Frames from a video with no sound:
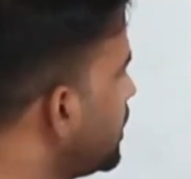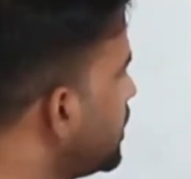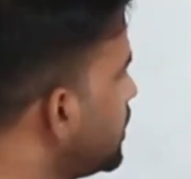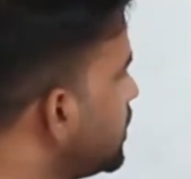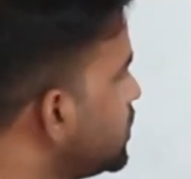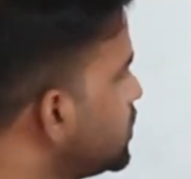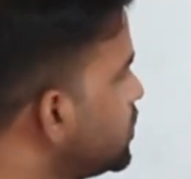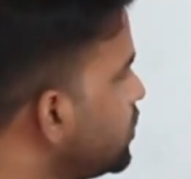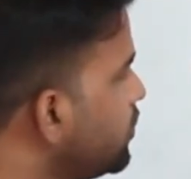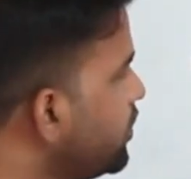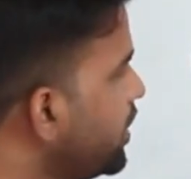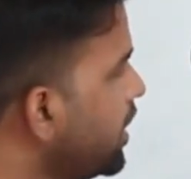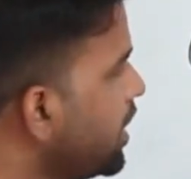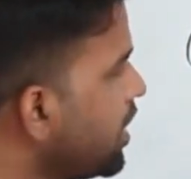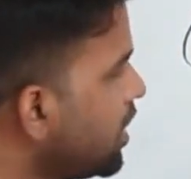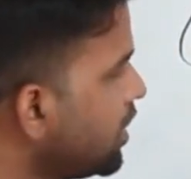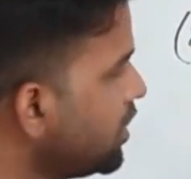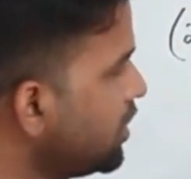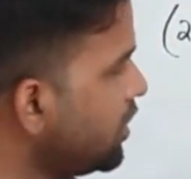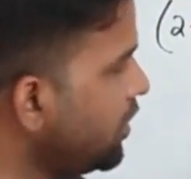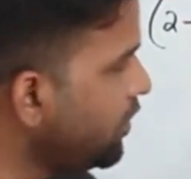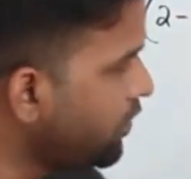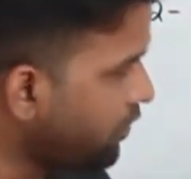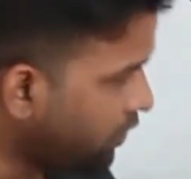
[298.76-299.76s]
So we got
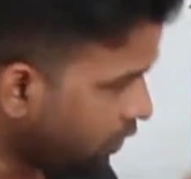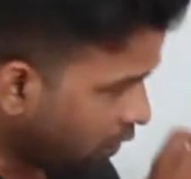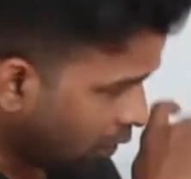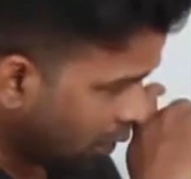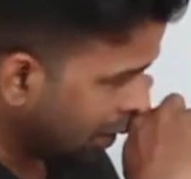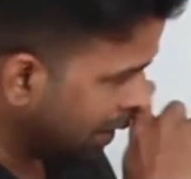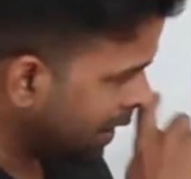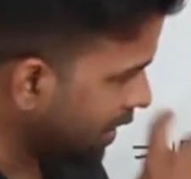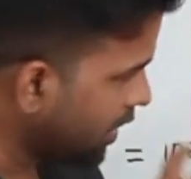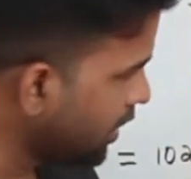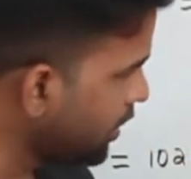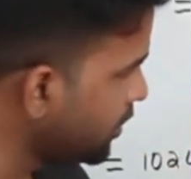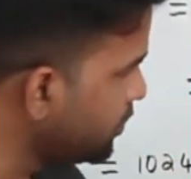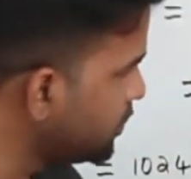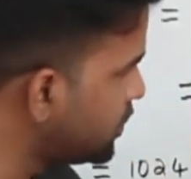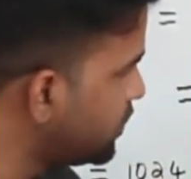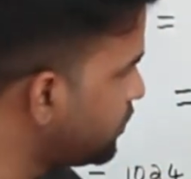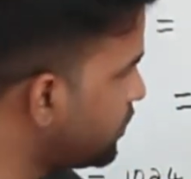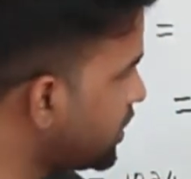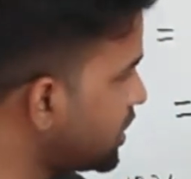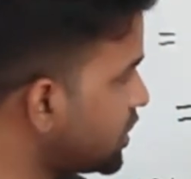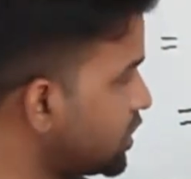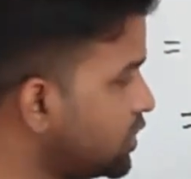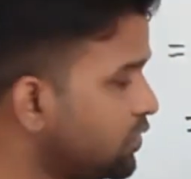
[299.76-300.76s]
the four terms,
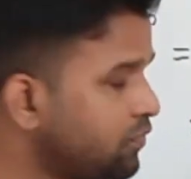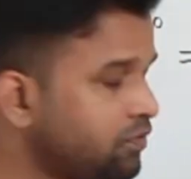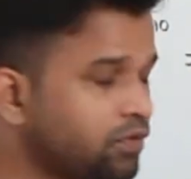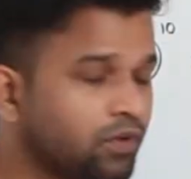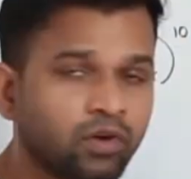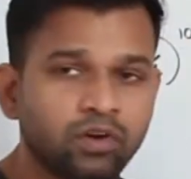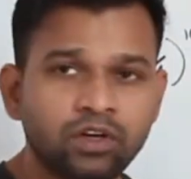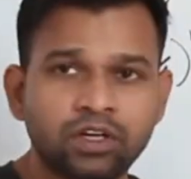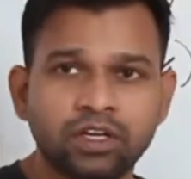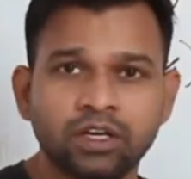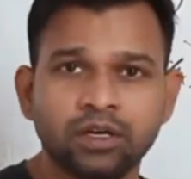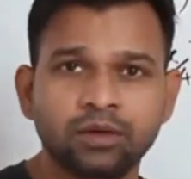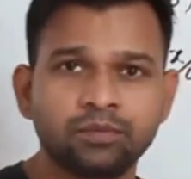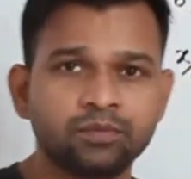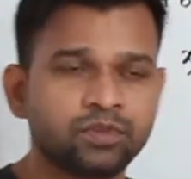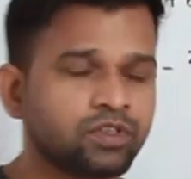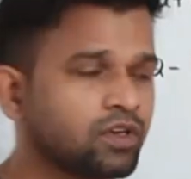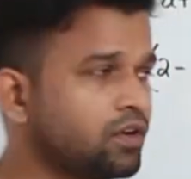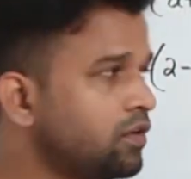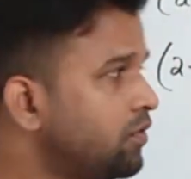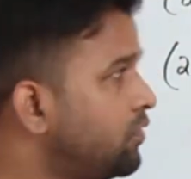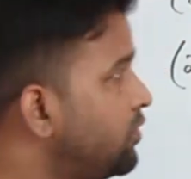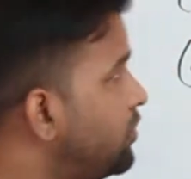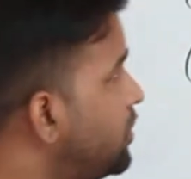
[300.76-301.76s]
first four terms
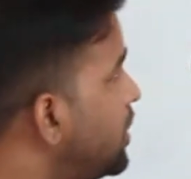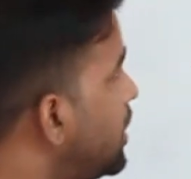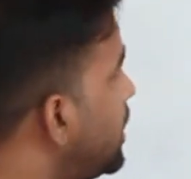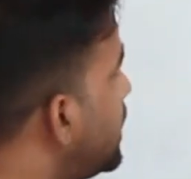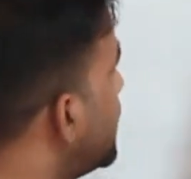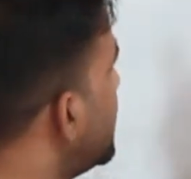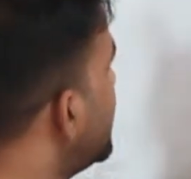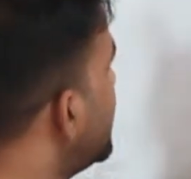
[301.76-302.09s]
of uh,